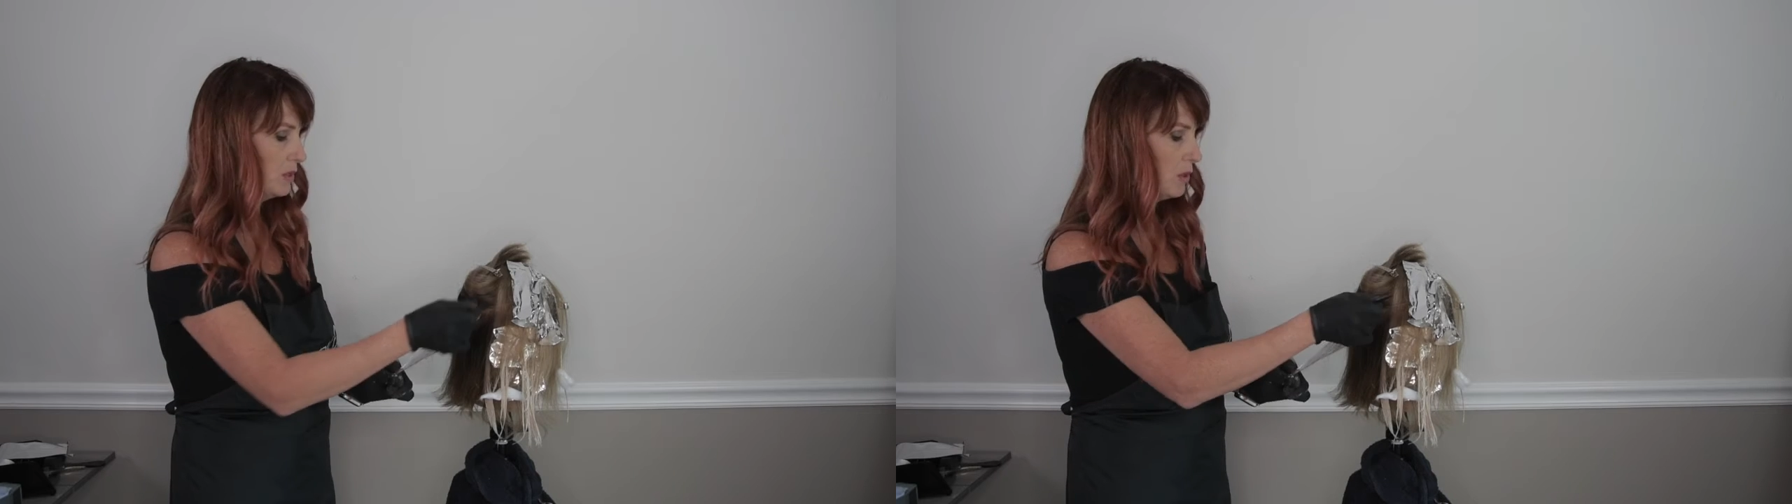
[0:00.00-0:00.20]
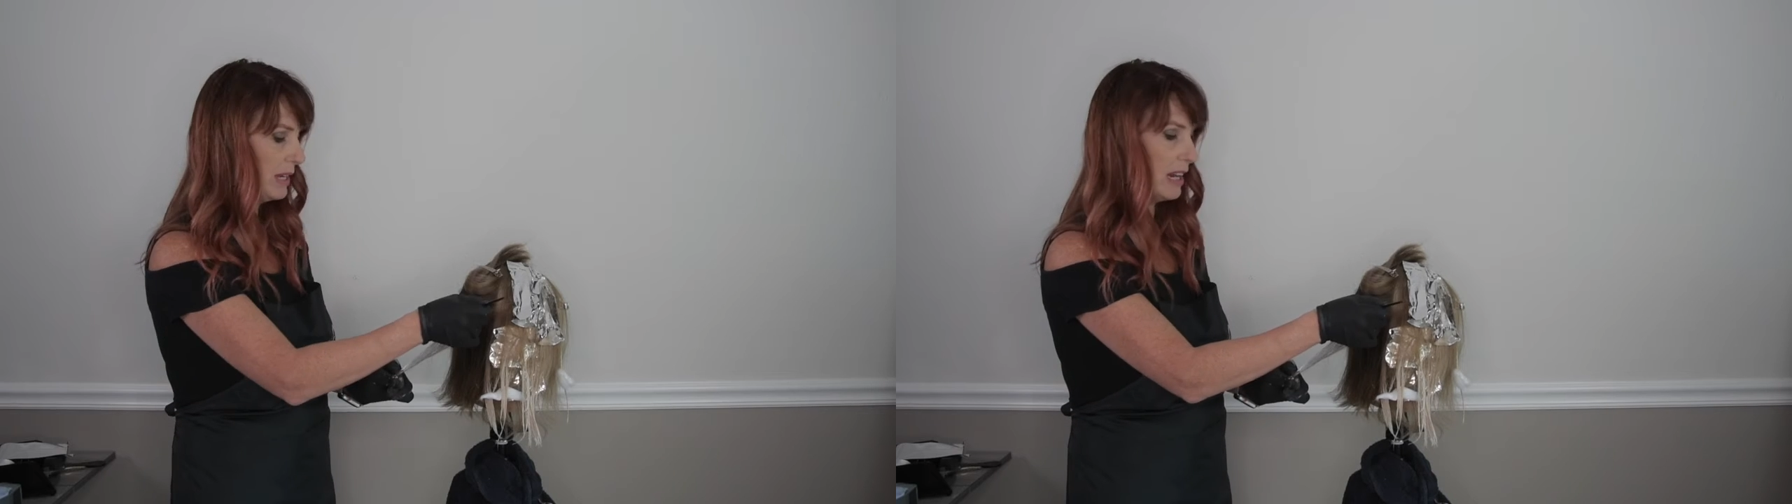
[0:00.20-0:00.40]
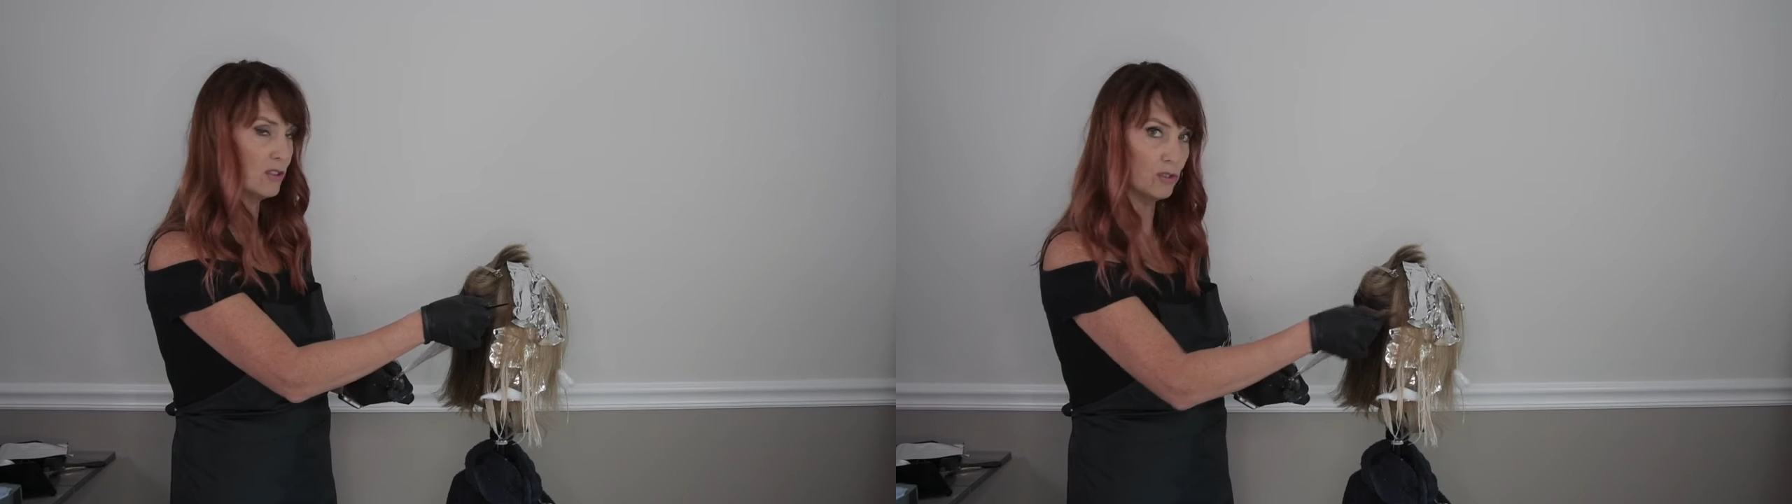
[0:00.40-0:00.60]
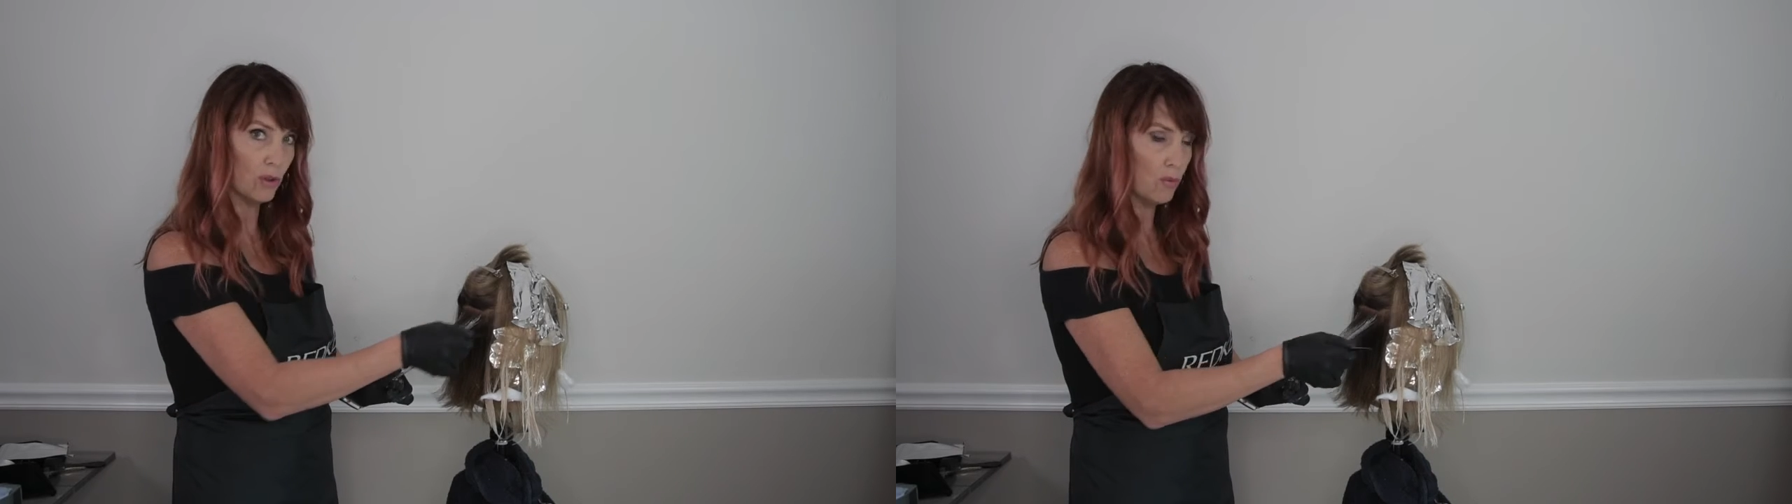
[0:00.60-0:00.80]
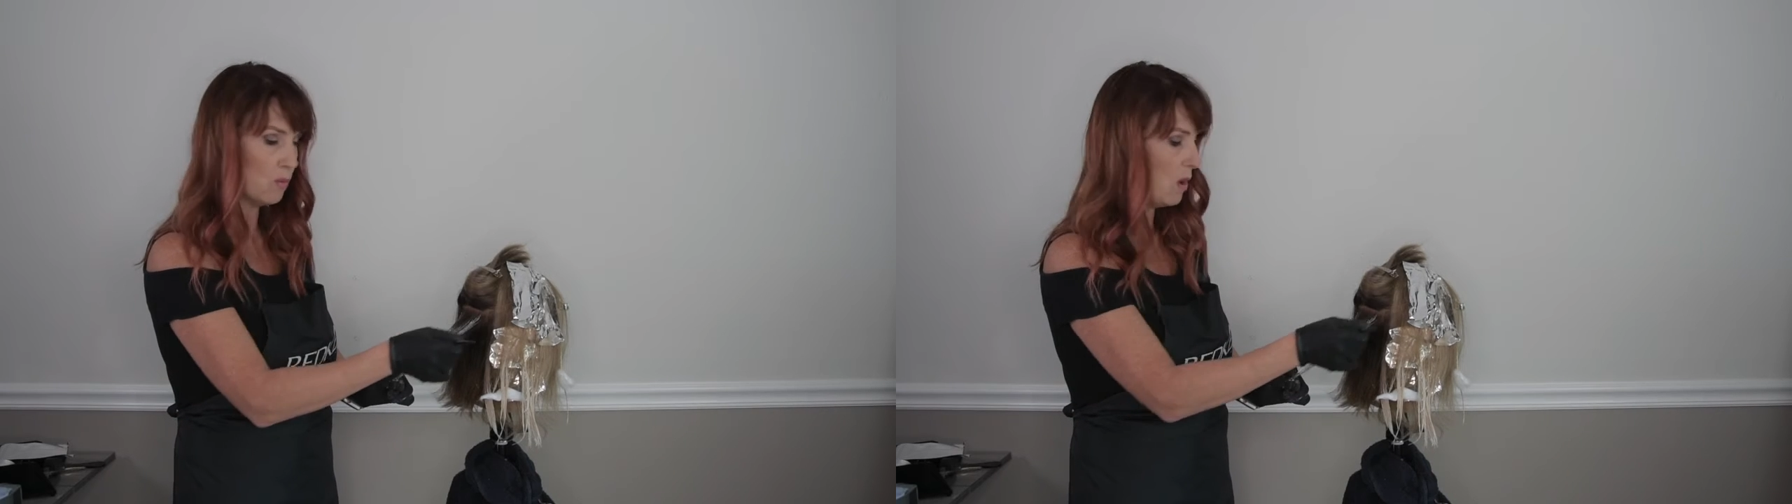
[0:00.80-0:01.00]
So again, on
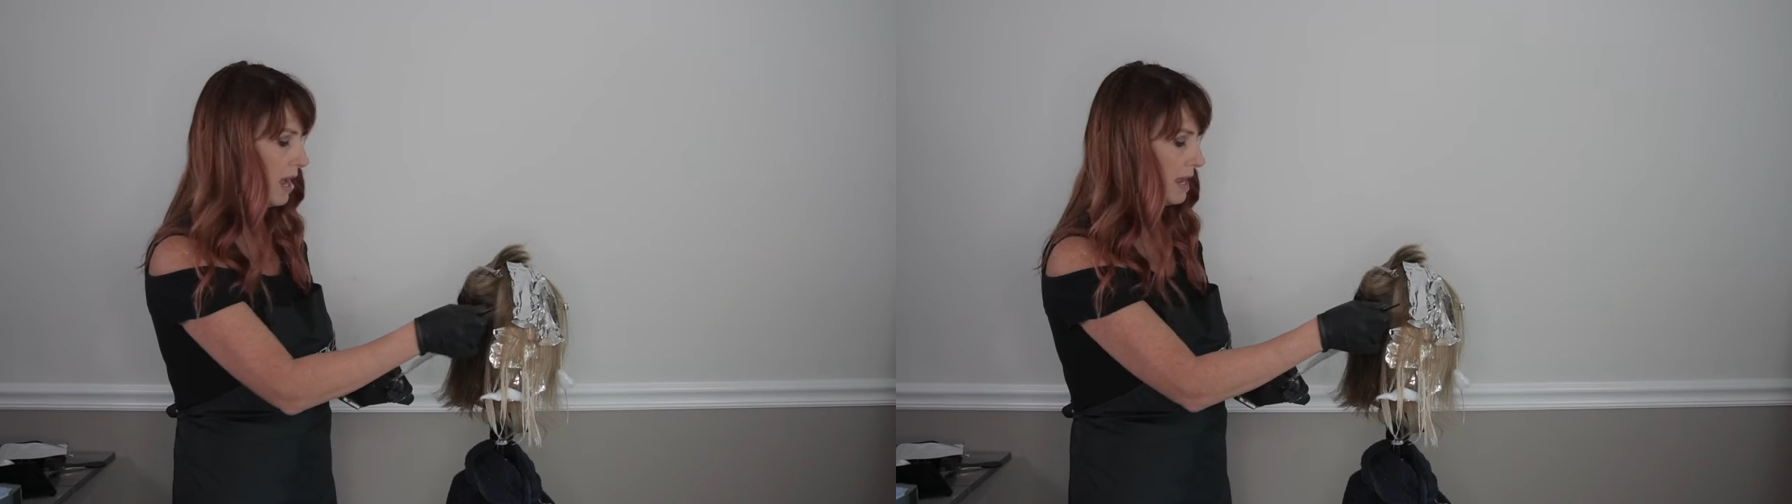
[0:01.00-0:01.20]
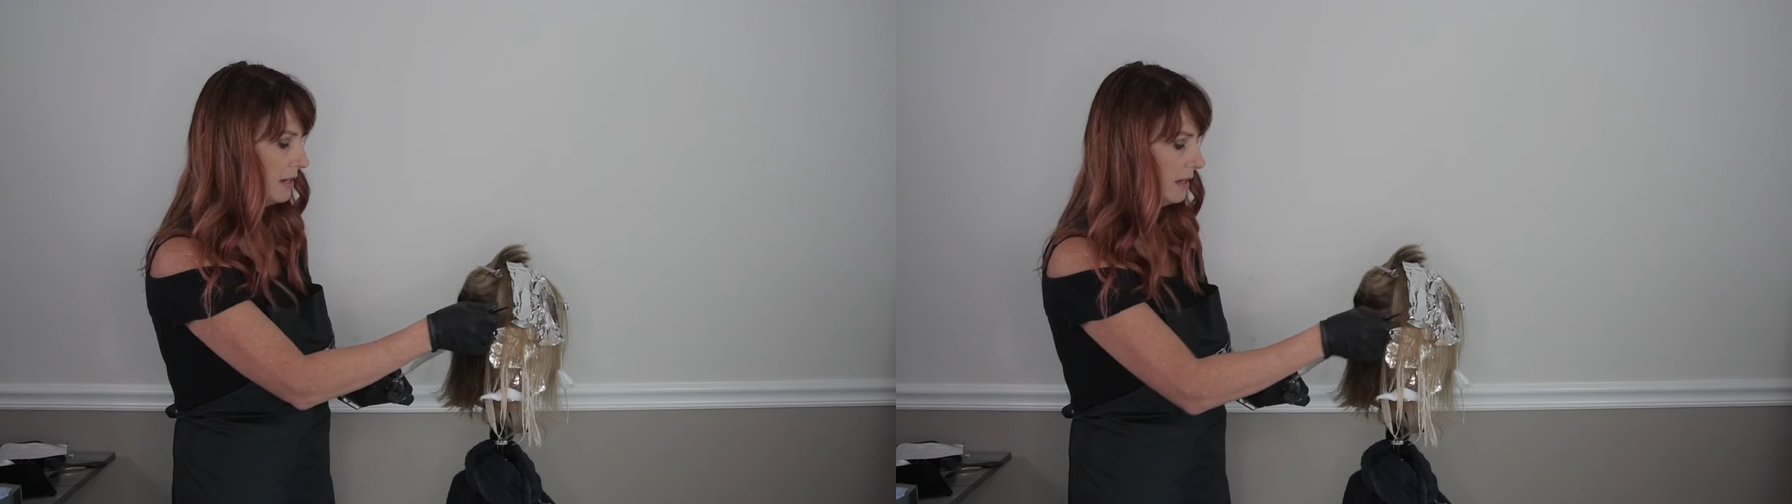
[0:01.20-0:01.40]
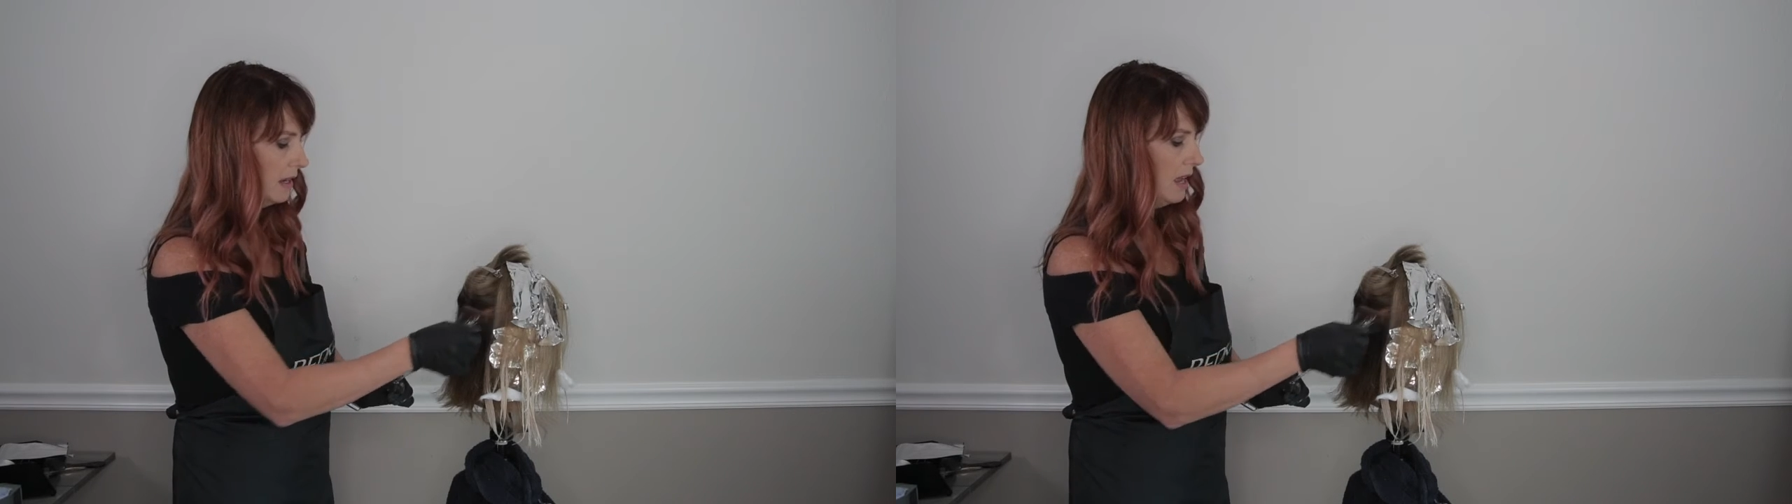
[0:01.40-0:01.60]
zone 1,